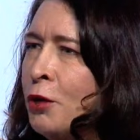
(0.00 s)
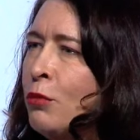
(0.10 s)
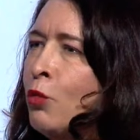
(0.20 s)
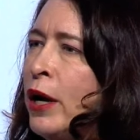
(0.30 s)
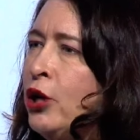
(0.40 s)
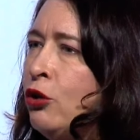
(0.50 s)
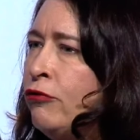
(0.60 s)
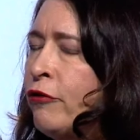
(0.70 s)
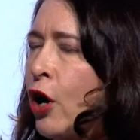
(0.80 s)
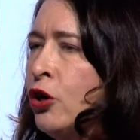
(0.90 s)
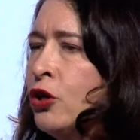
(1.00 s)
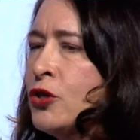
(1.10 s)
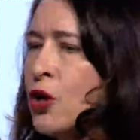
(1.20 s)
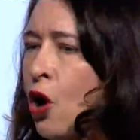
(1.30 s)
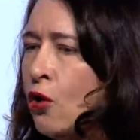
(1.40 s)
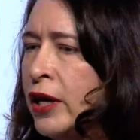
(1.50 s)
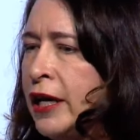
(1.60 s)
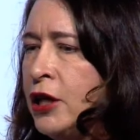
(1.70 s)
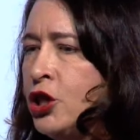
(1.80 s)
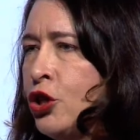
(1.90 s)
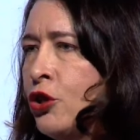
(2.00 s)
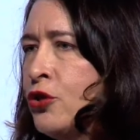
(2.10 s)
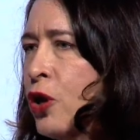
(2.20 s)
but when you focus on the issues